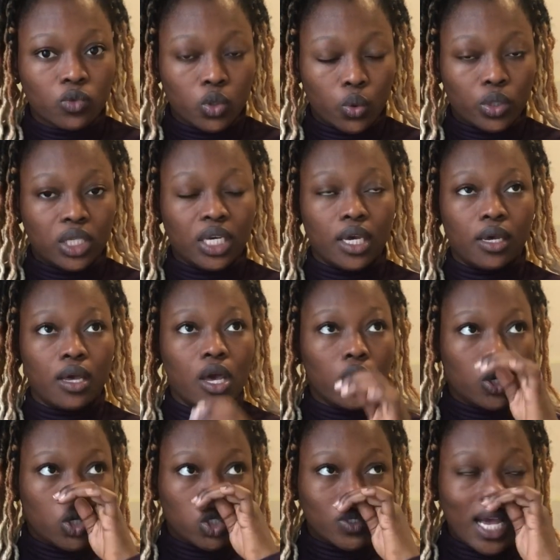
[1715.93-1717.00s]
Okay,
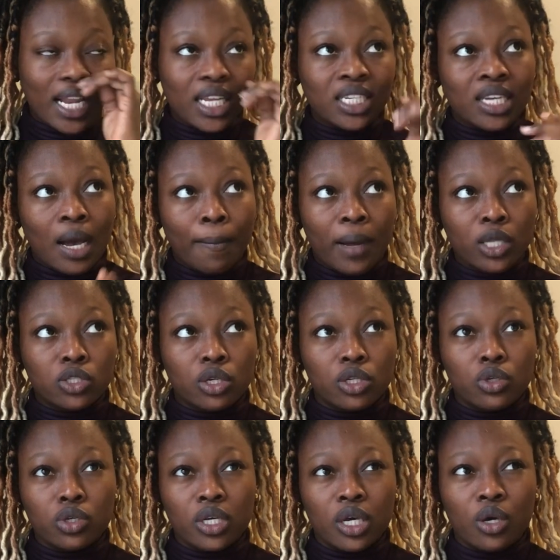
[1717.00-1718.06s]
usually the amount on the
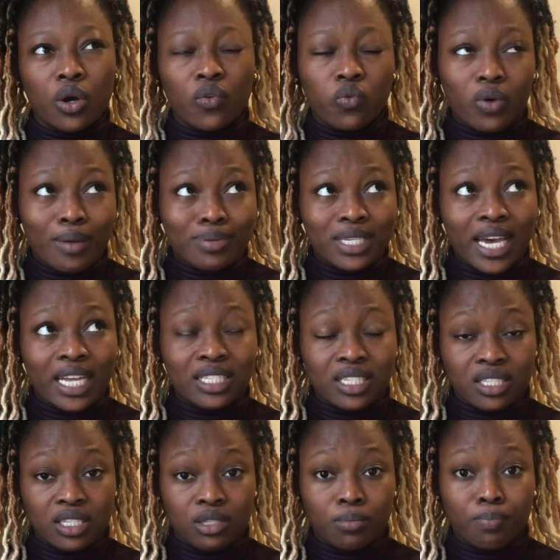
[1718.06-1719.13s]
UK Gov website
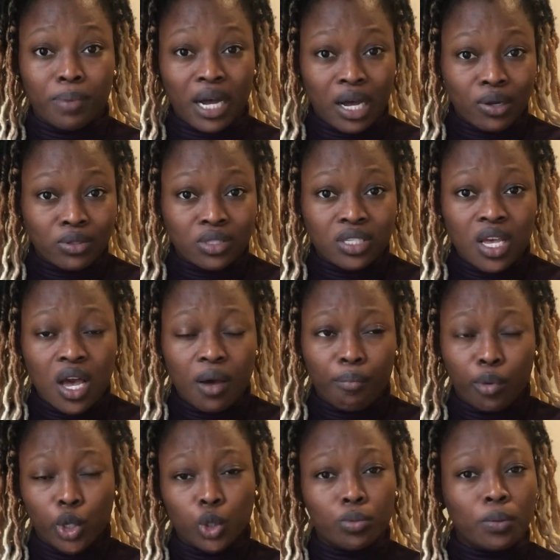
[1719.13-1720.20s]
is in pounds,
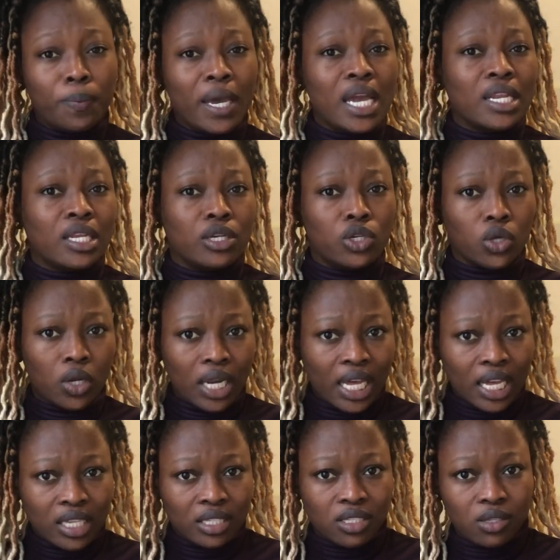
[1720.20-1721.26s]
but you'll be paying in
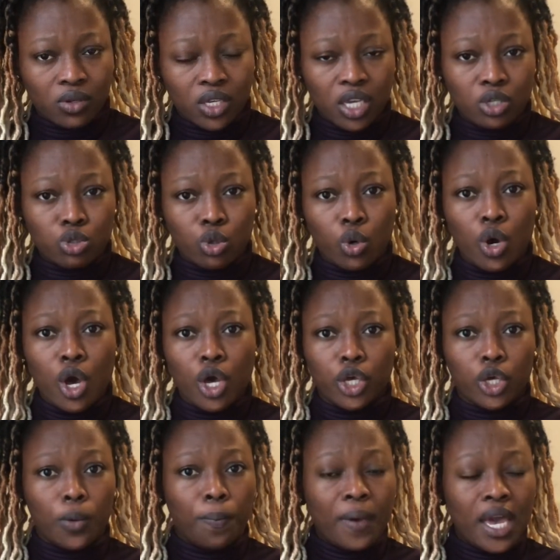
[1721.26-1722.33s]
dollars. Okay, so
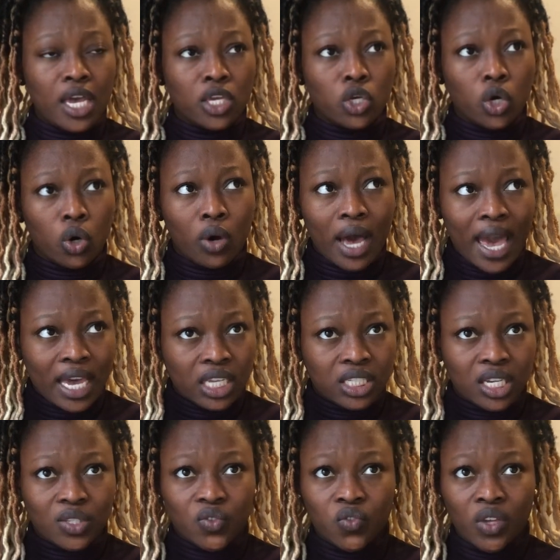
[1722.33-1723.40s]
you're paying your
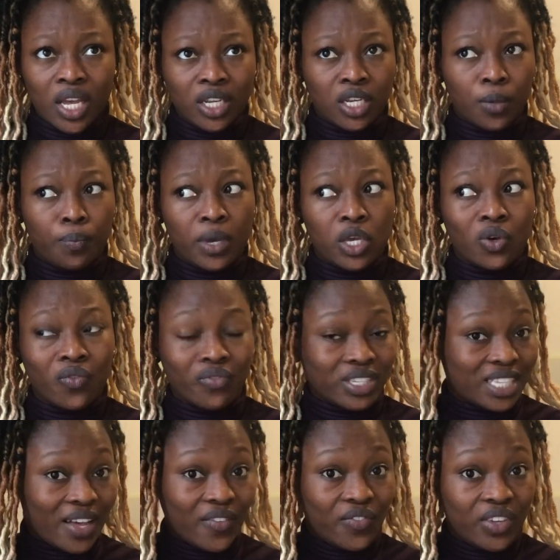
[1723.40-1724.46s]
IHS fee and you're paying your
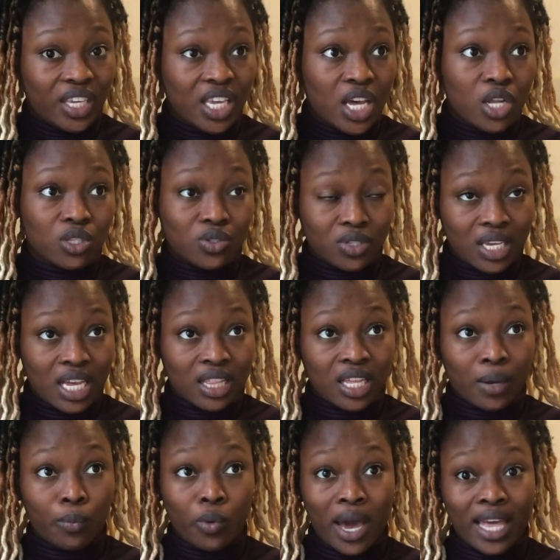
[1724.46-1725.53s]
visa fee together.
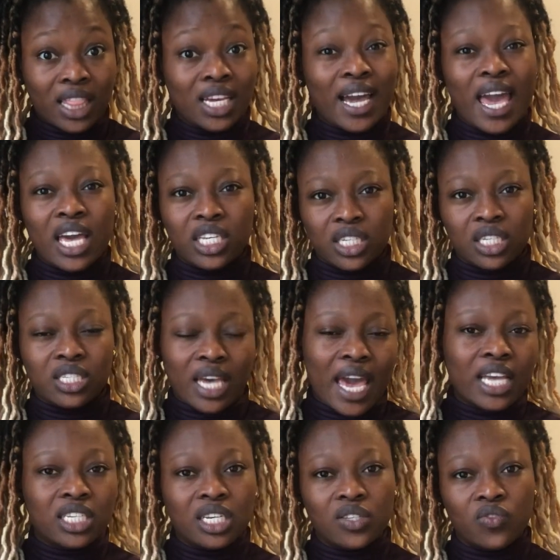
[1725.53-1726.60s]
But I think the
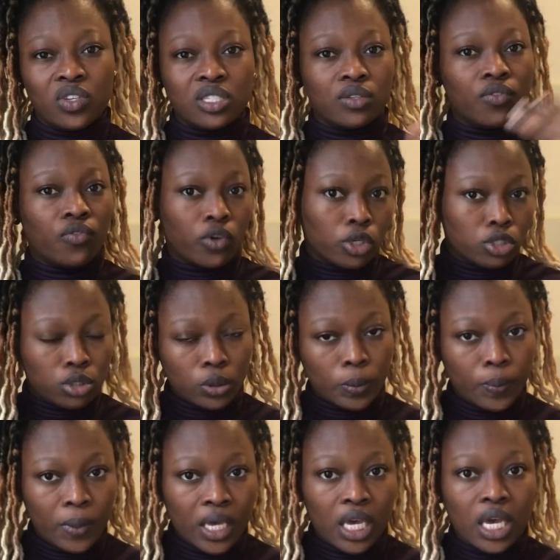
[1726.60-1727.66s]
IHS fee is the first you
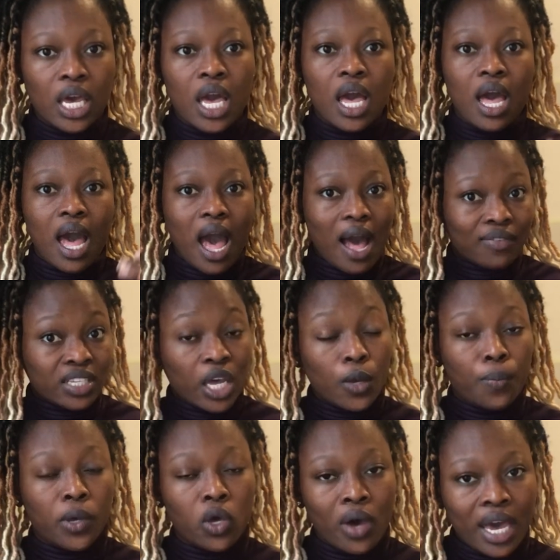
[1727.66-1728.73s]
pay. After you
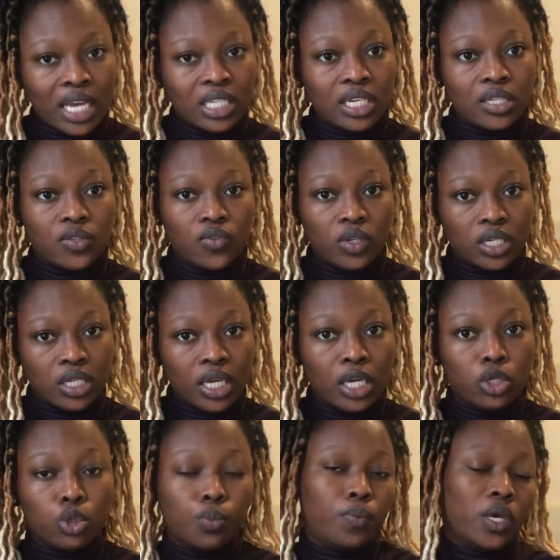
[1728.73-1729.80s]
pay your IHS fee,
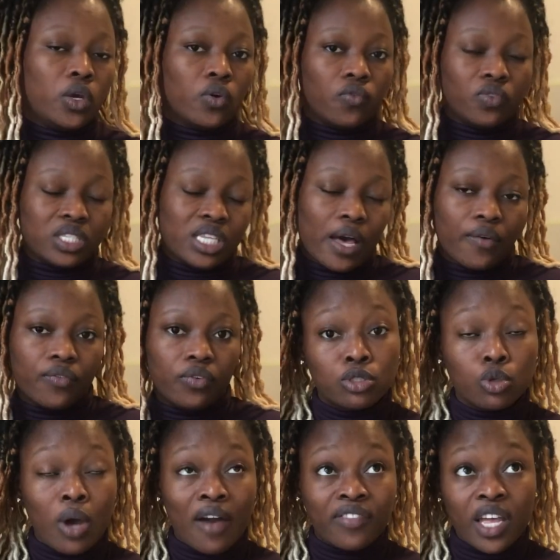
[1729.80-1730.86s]
then you pay your visa fee.
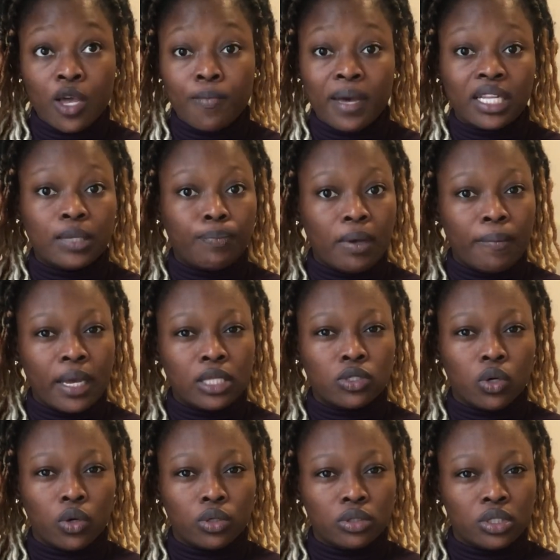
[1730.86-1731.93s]
So after you make the payment
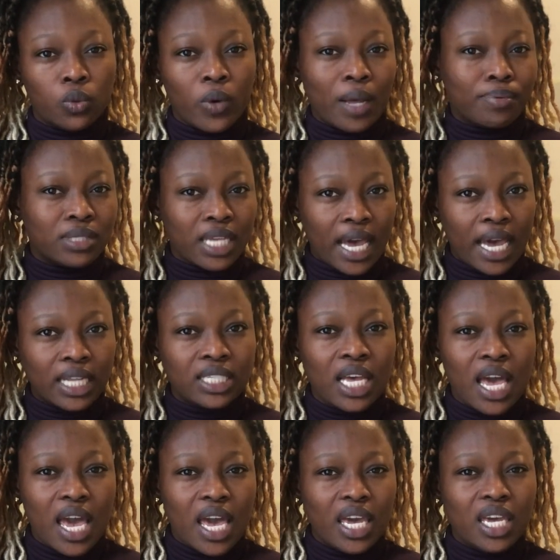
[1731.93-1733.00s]
on the website,
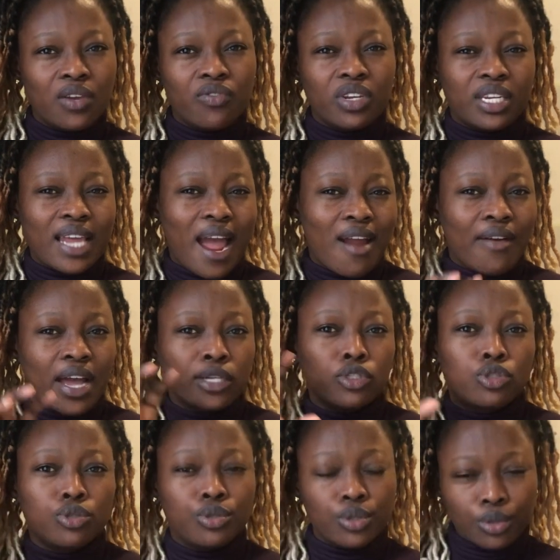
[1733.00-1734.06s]
it
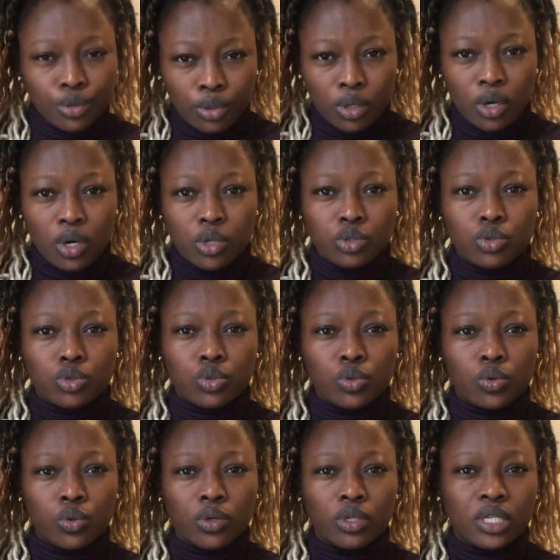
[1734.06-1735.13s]
redirects you
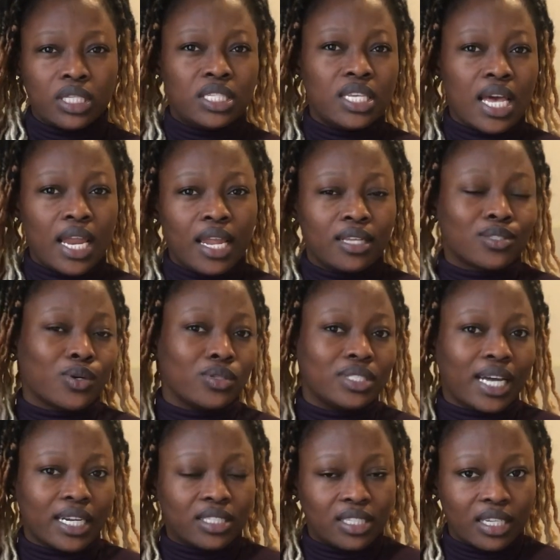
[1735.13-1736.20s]
to the TLS
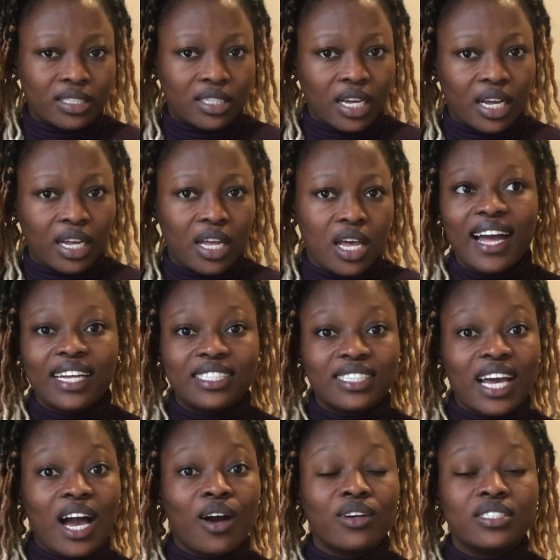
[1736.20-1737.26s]
contact center.
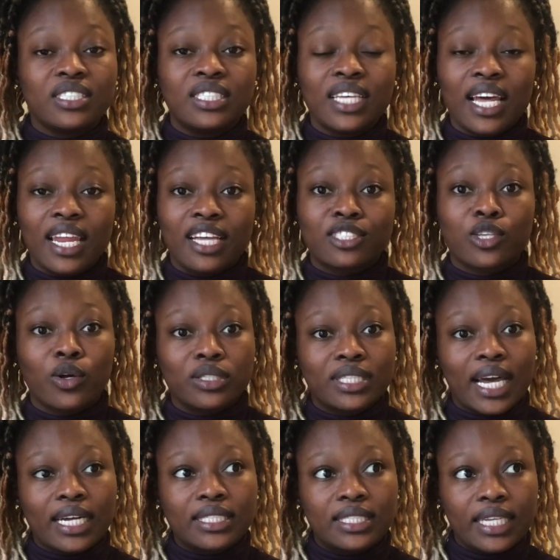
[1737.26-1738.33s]
Now the TLS
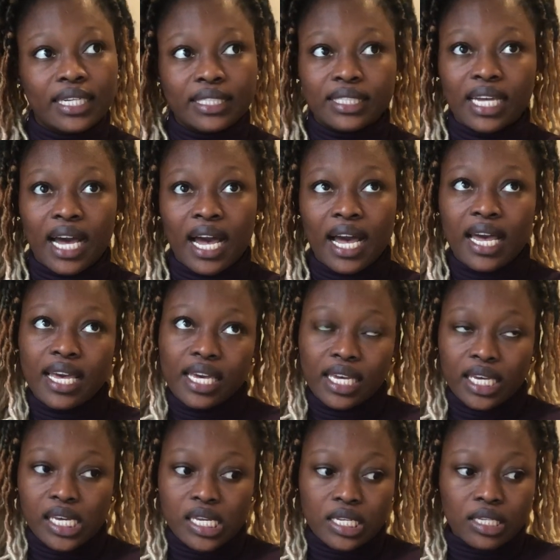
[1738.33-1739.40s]
contact center
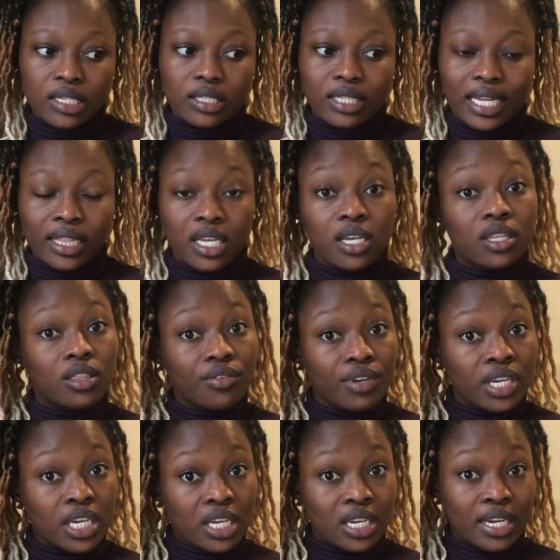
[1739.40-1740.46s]
is, I think,
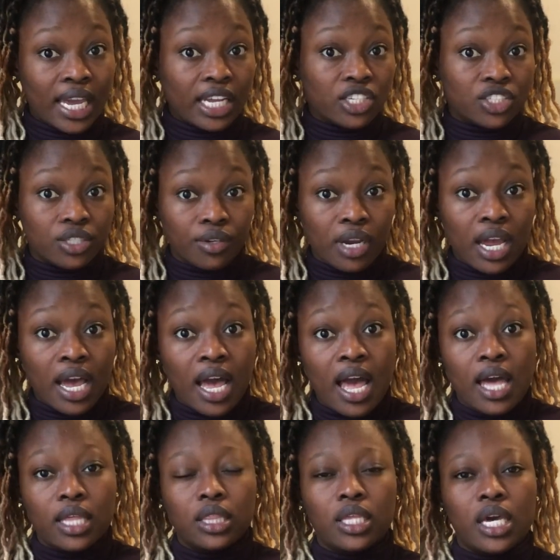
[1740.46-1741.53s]
3 in Nigeria.
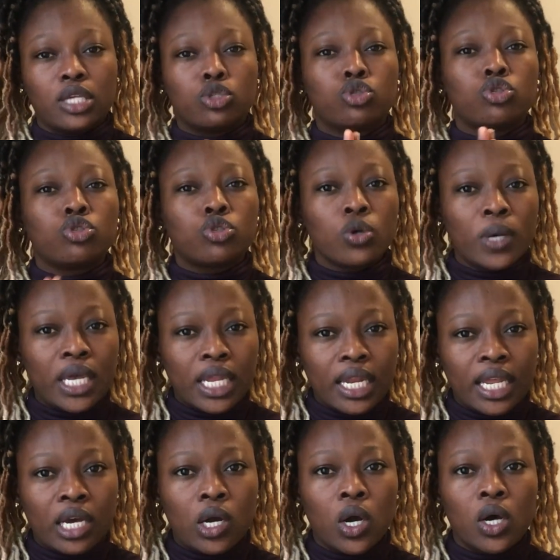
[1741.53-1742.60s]
There's 2 in
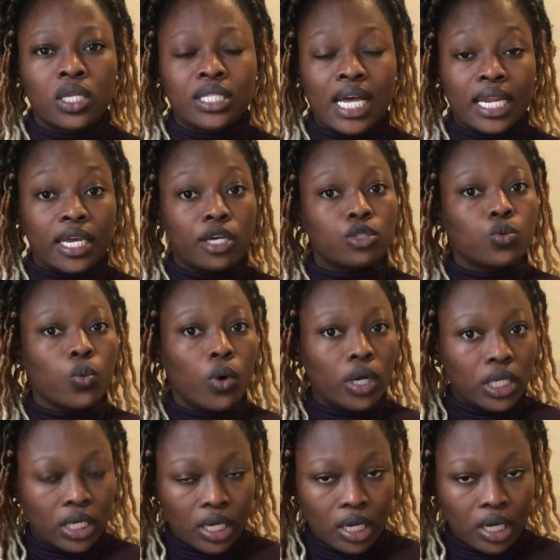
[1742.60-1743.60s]
Lagos and there's 1 in